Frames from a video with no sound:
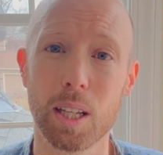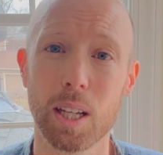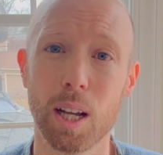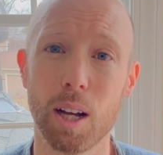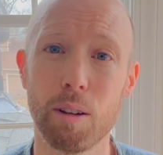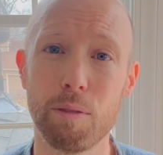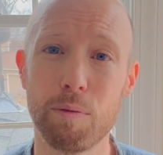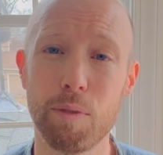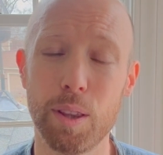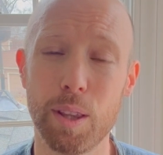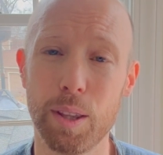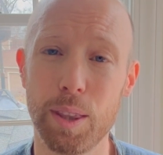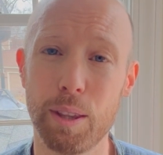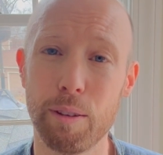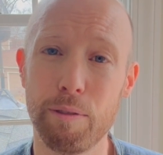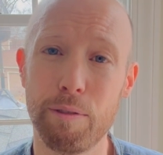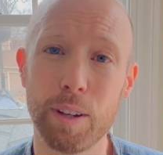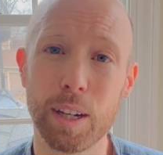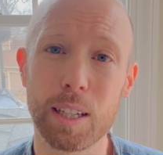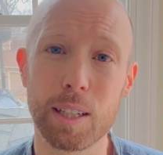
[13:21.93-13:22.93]
of the
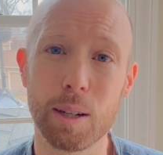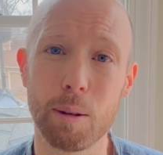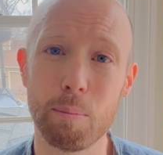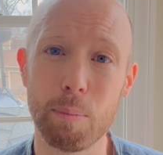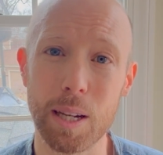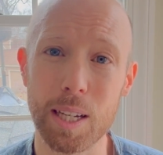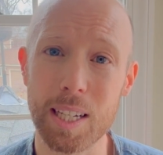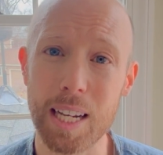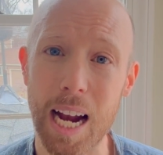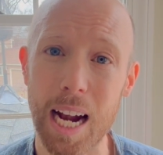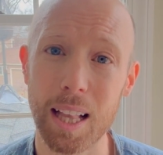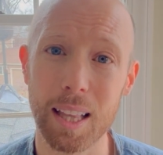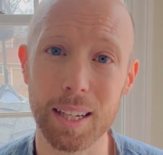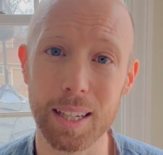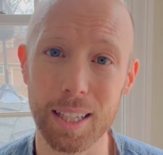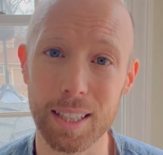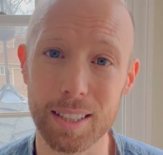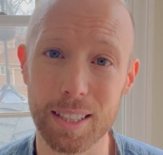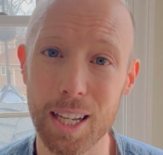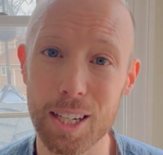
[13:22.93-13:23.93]
victim
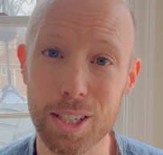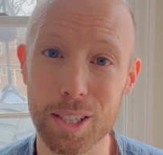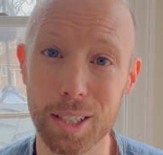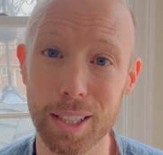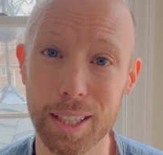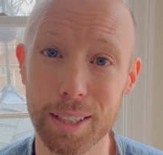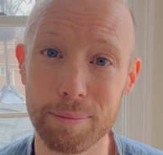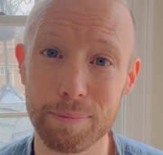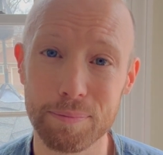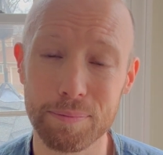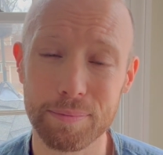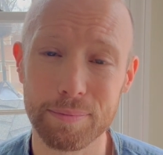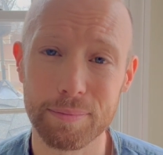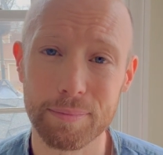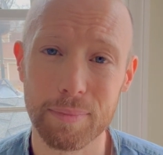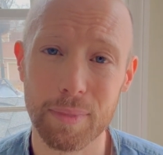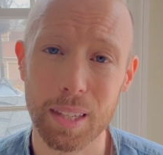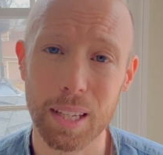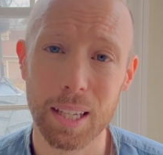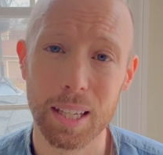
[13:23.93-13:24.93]
mentality, essentially.
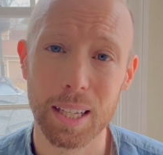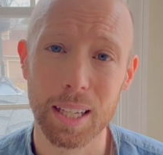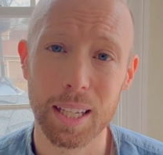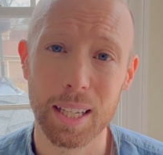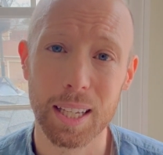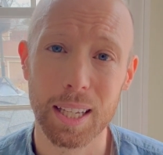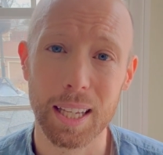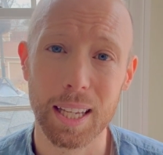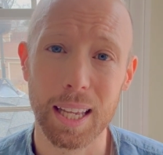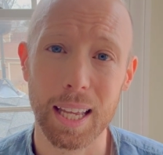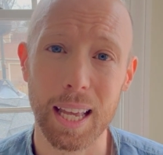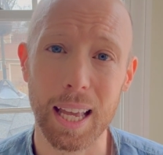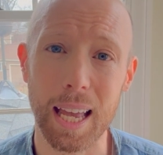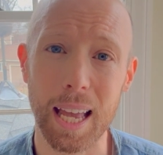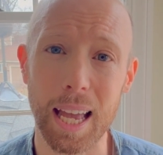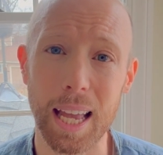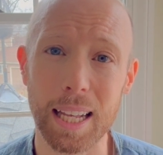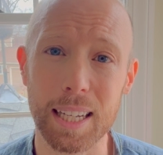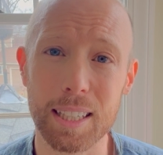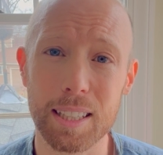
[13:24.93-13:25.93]

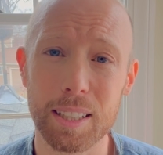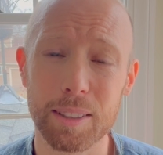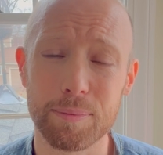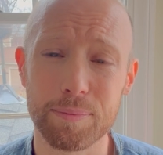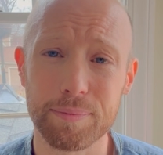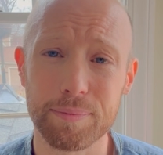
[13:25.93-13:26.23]
And